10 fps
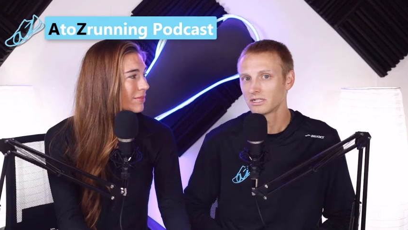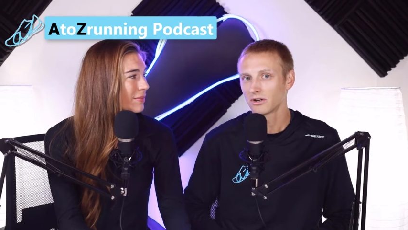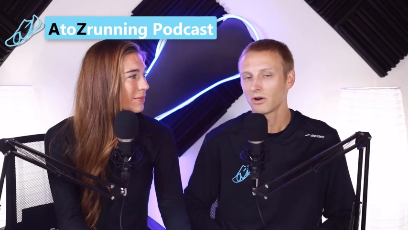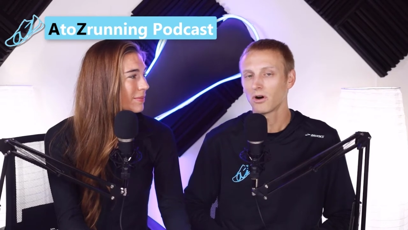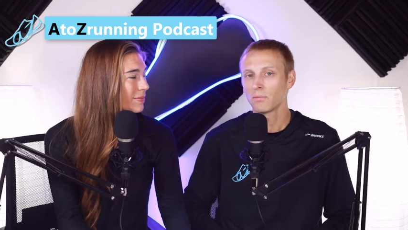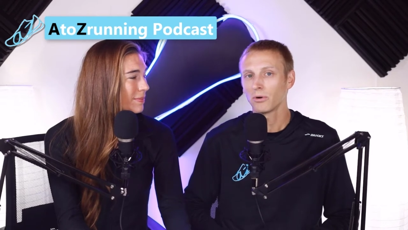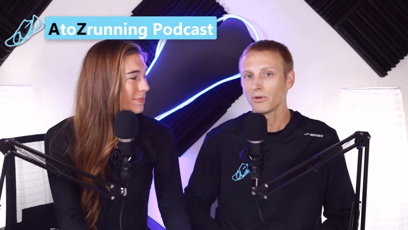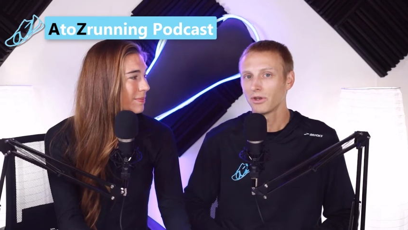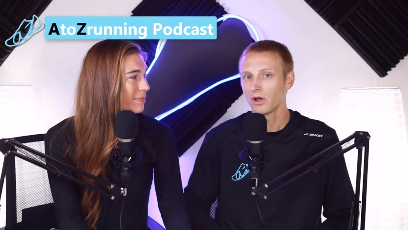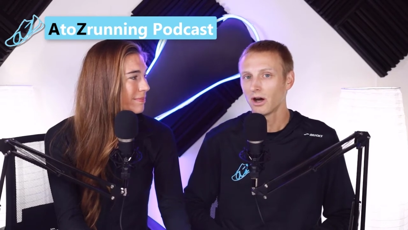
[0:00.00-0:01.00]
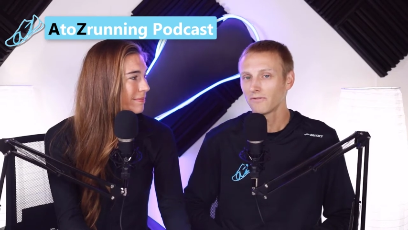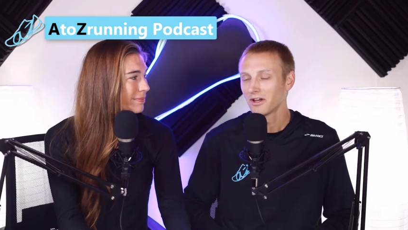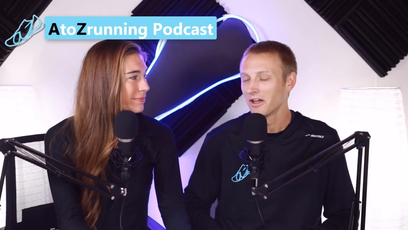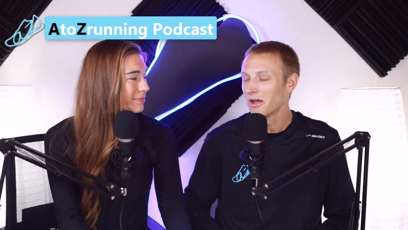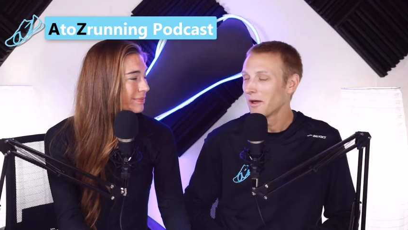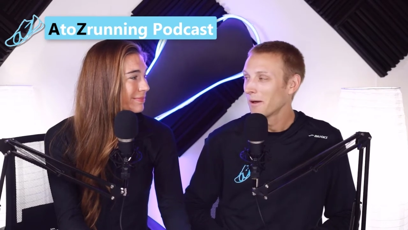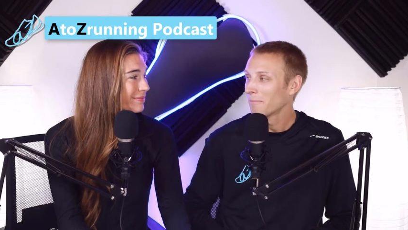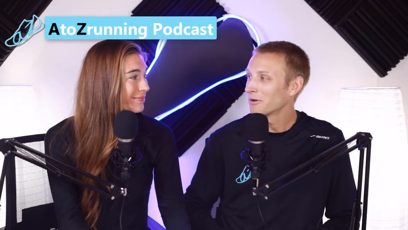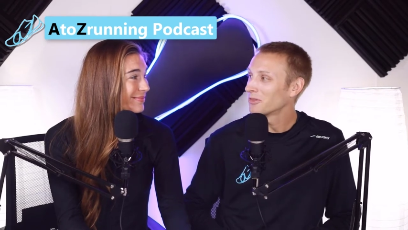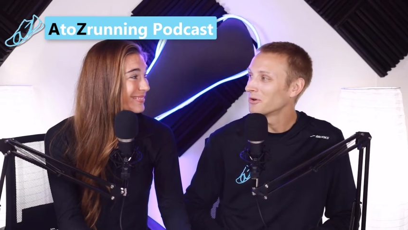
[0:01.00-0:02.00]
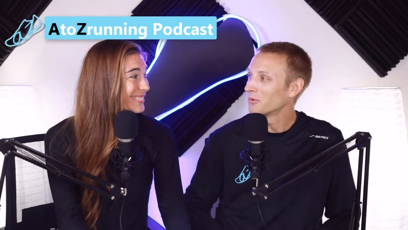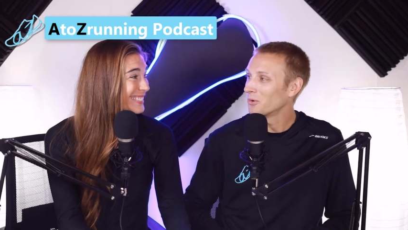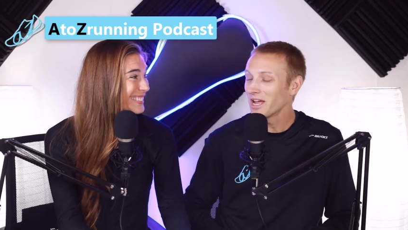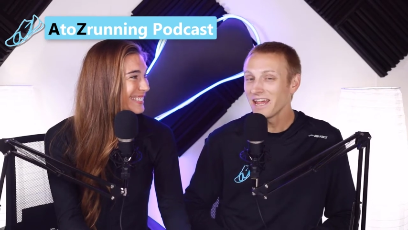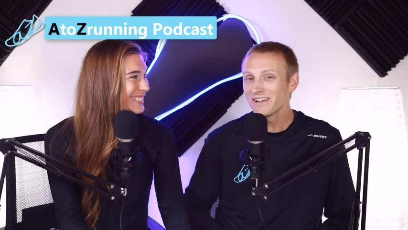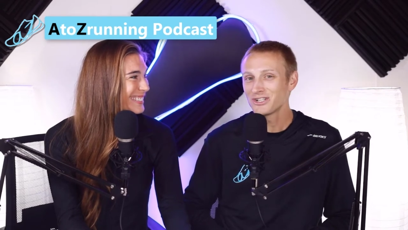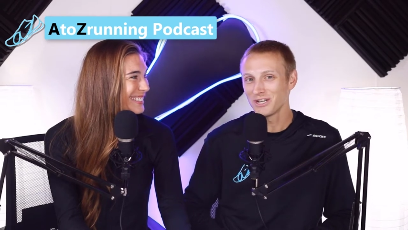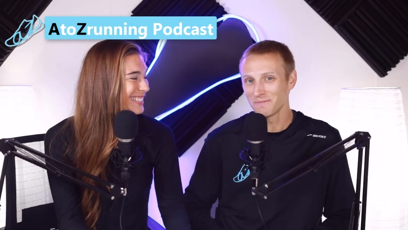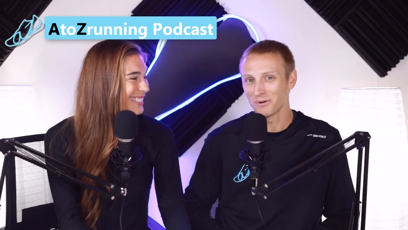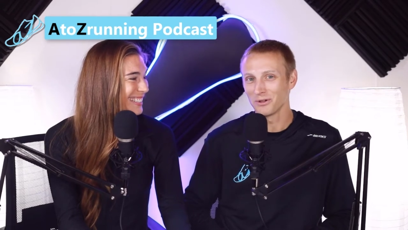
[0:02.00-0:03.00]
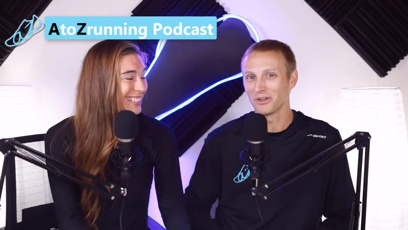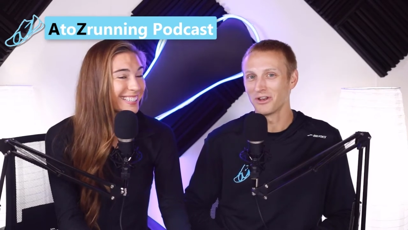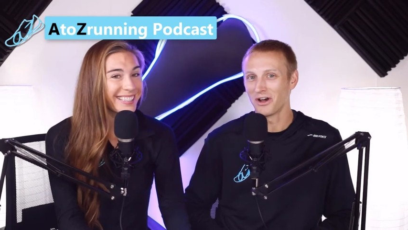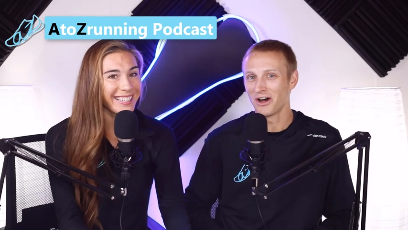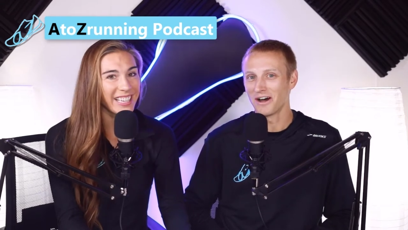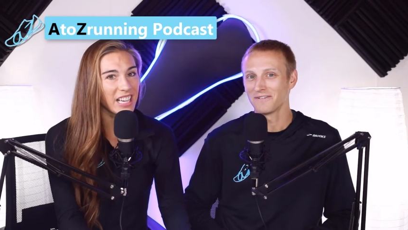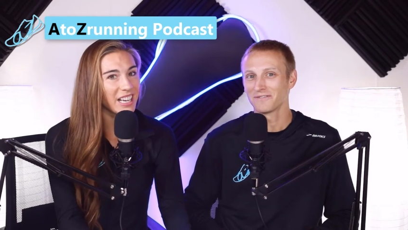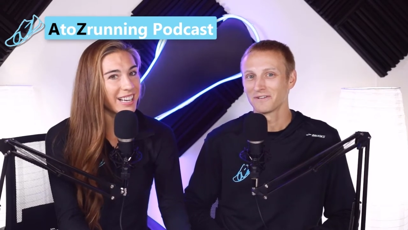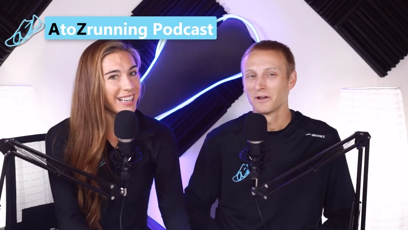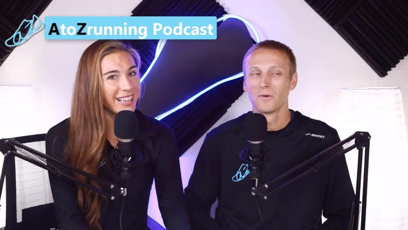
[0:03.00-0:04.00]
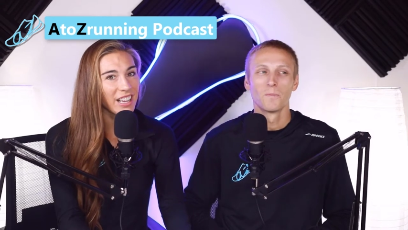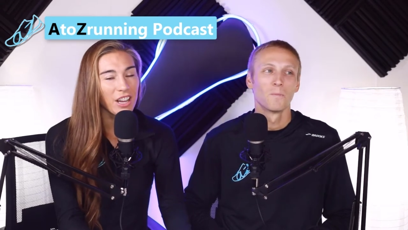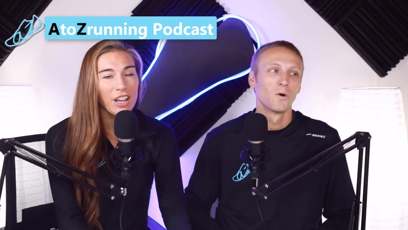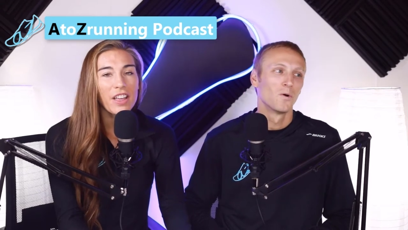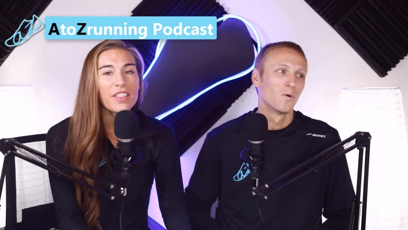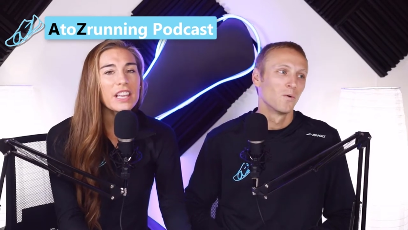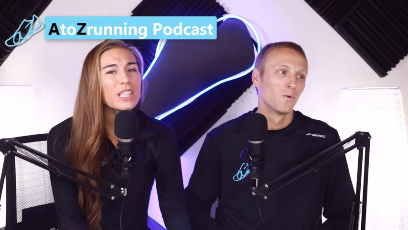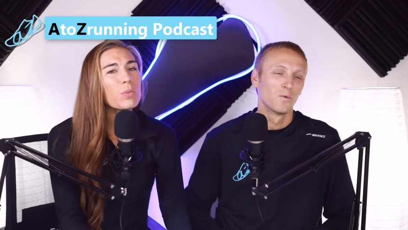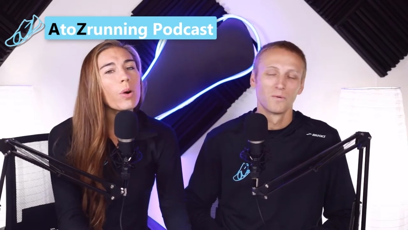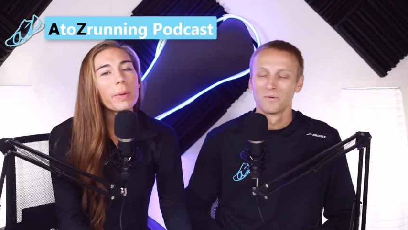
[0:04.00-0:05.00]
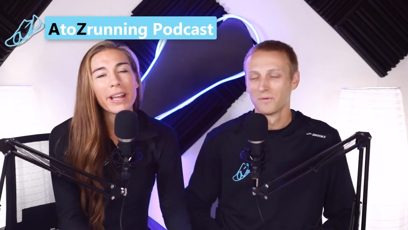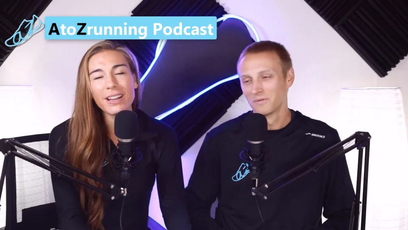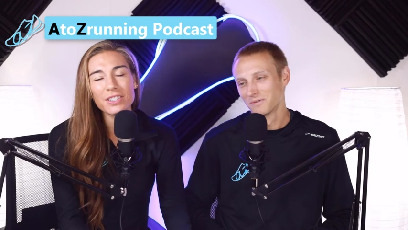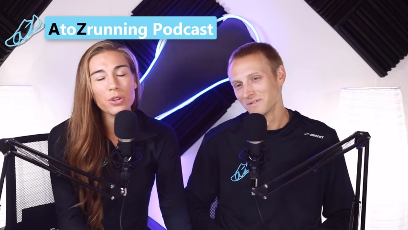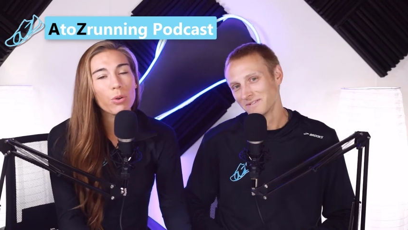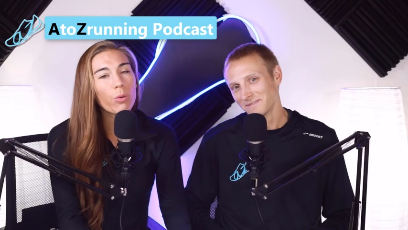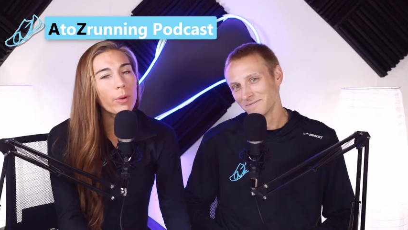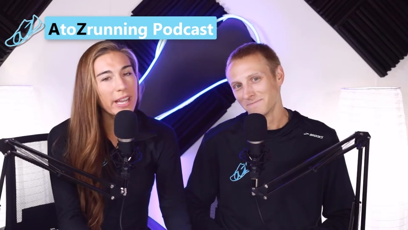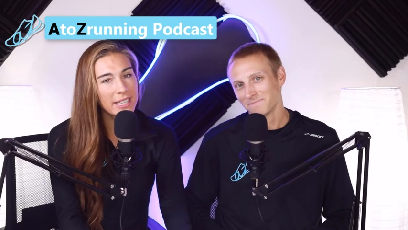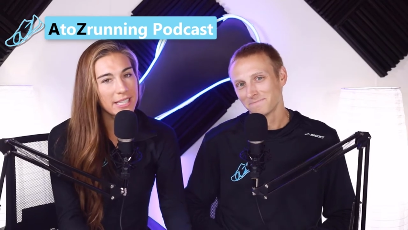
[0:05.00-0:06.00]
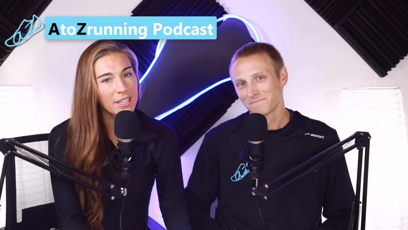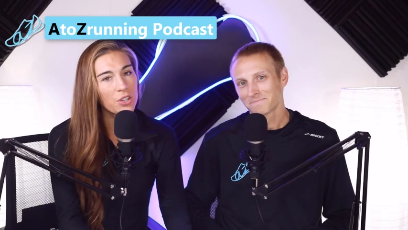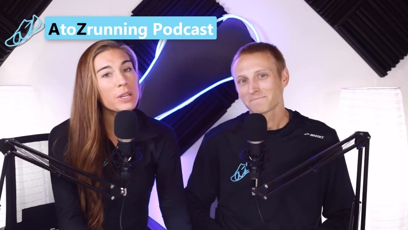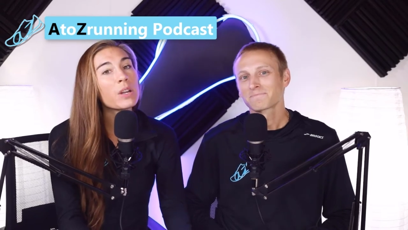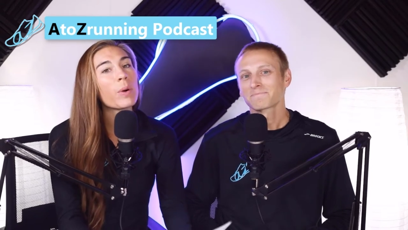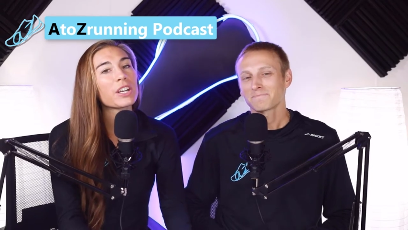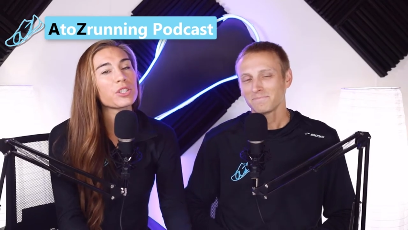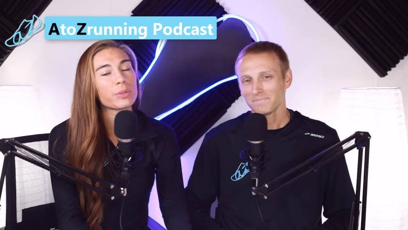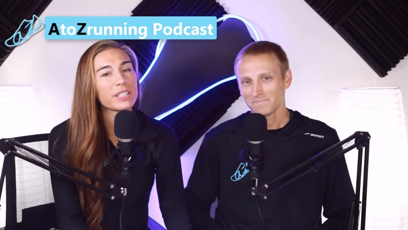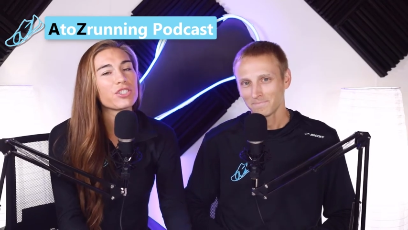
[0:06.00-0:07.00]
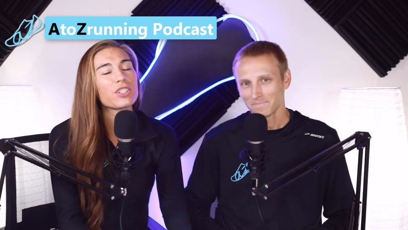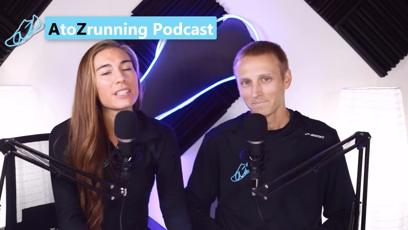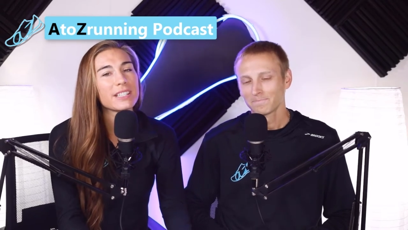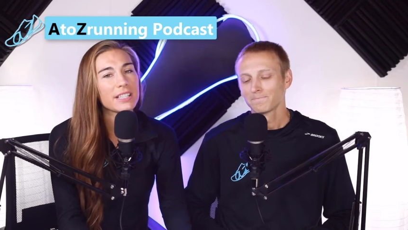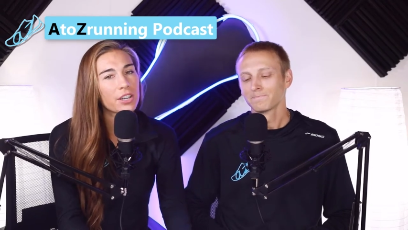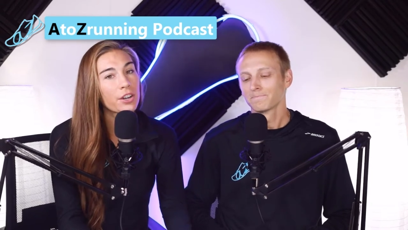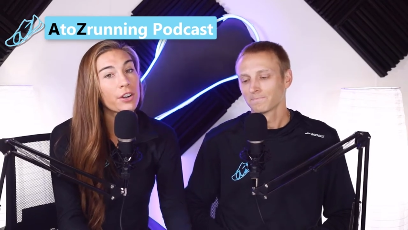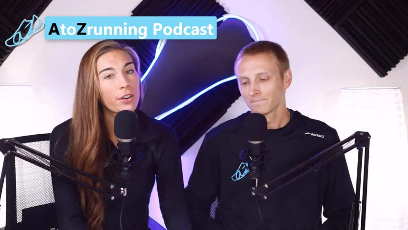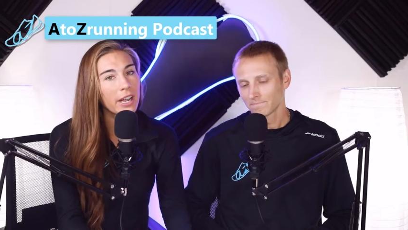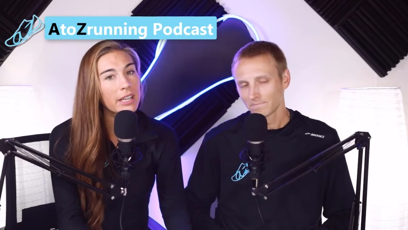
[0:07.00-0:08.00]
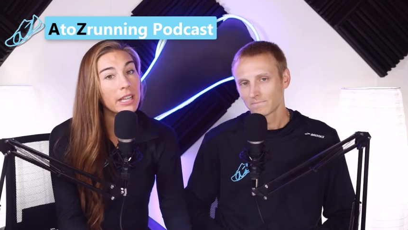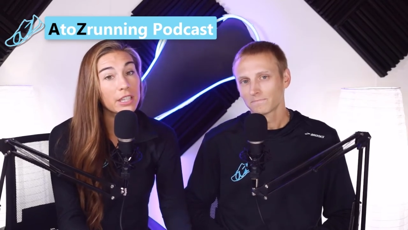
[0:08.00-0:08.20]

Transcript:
Speaker 1: Sarah Hall pulled it off. But the way she pulled it off, this woman has grit. You need to watch the race just to see her grit.